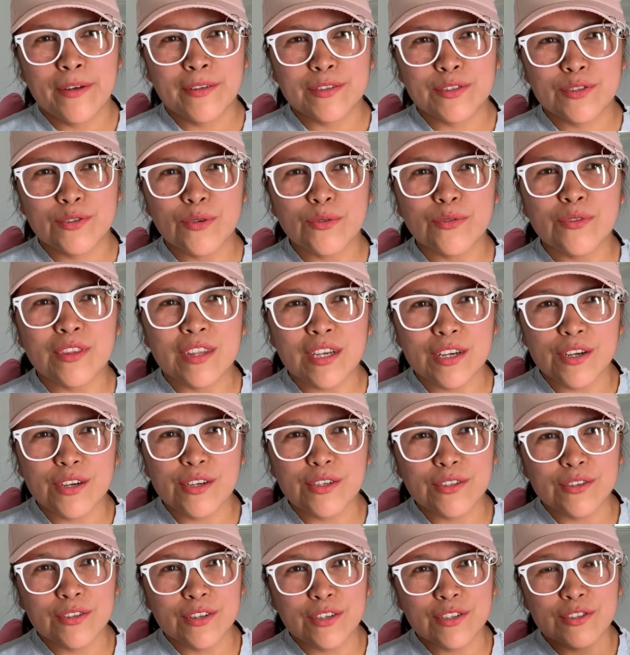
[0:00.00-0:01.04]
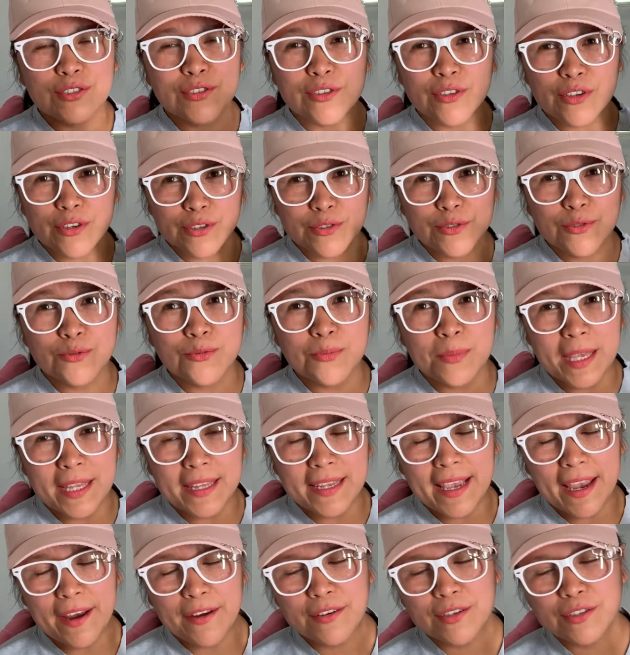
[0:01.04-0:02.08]
So there are two
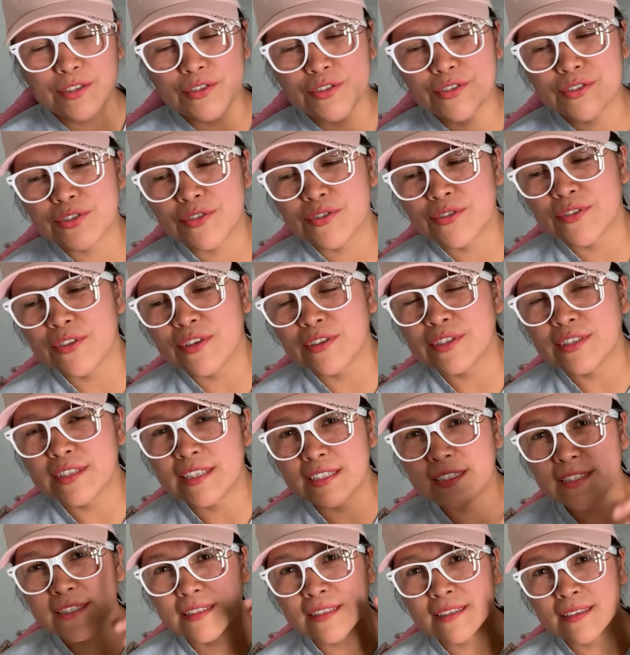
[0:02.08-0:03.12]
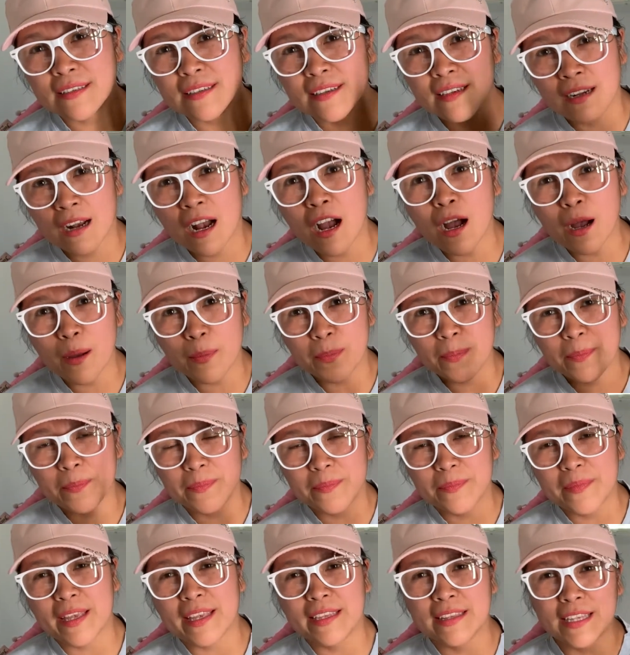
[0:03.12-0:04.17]
main characters. So there's this cop,
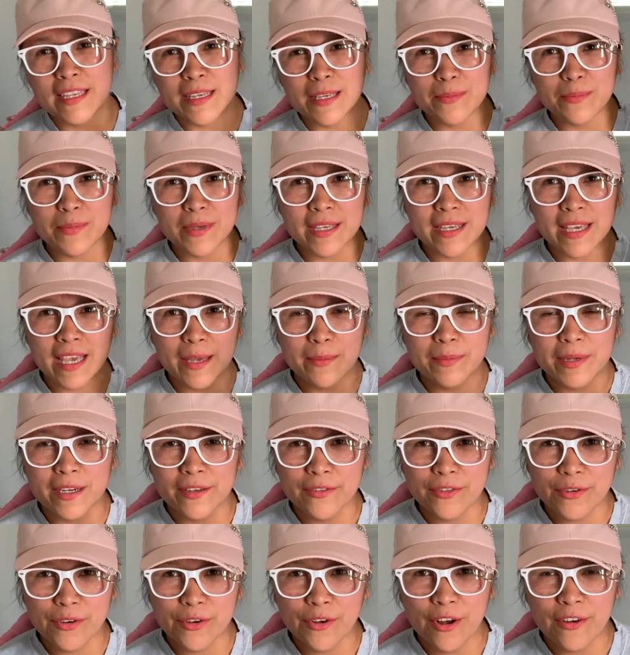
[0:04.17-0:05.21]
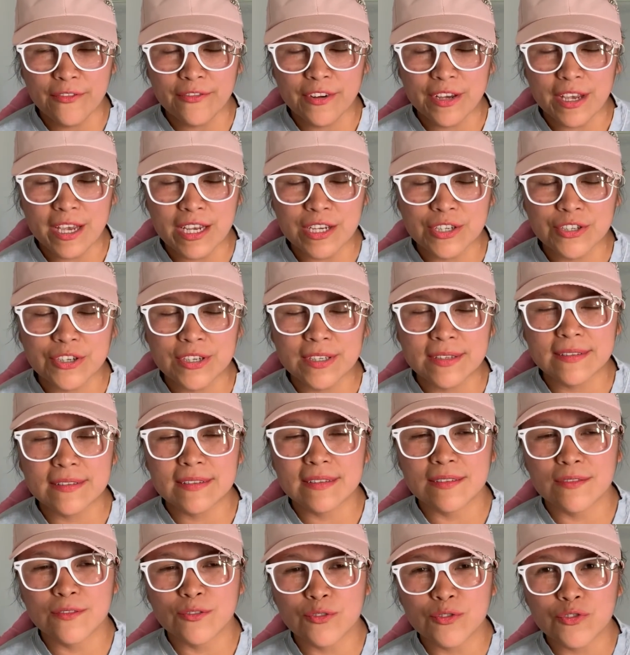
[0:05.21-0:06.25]
and he became an undercover agent
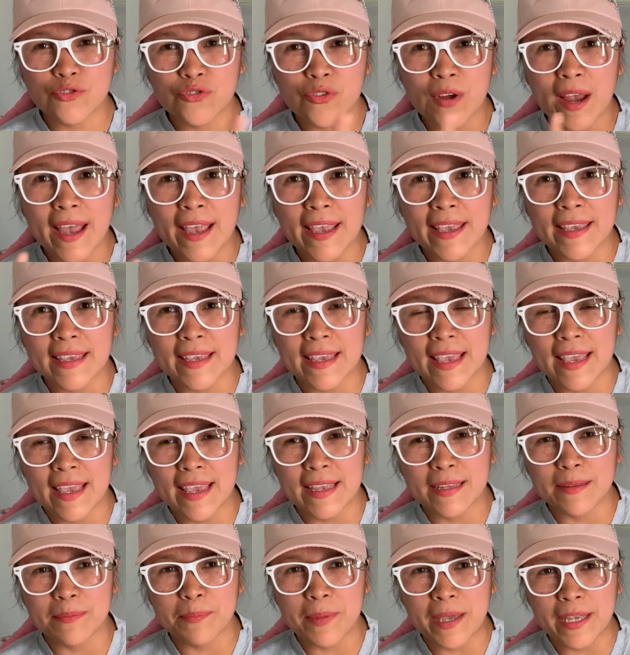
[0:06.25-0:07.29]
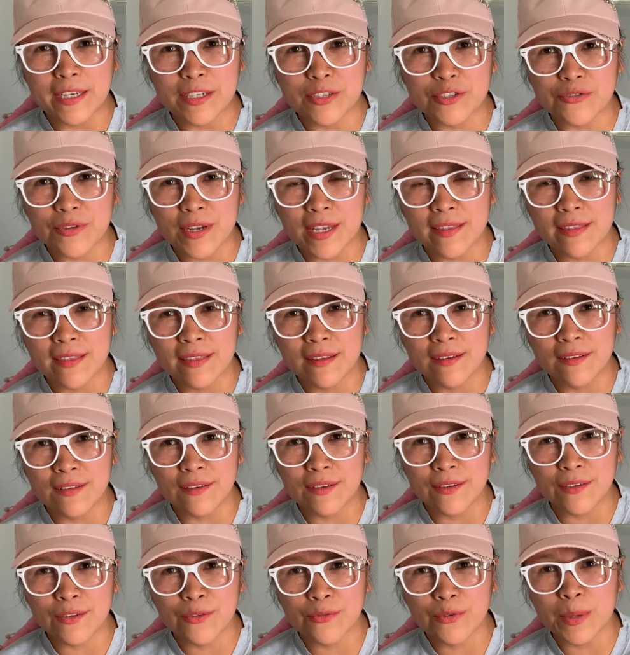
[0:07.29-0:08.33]
to try and penetrate
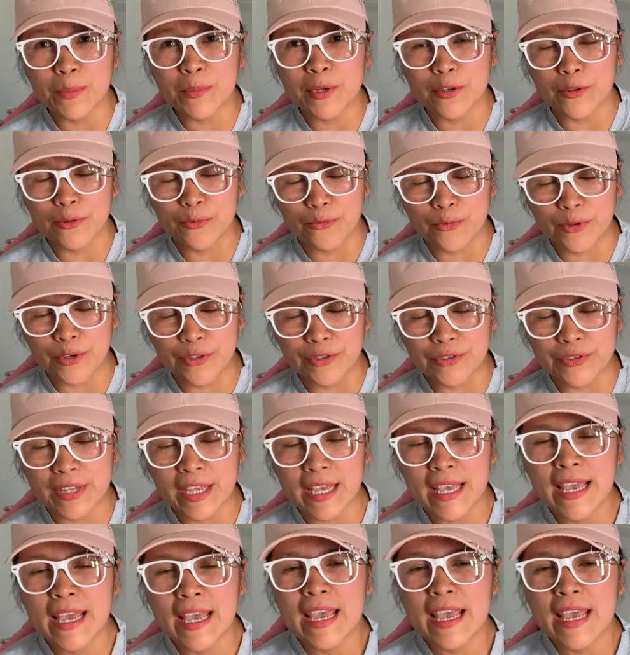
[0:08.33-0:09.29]
the criminal world.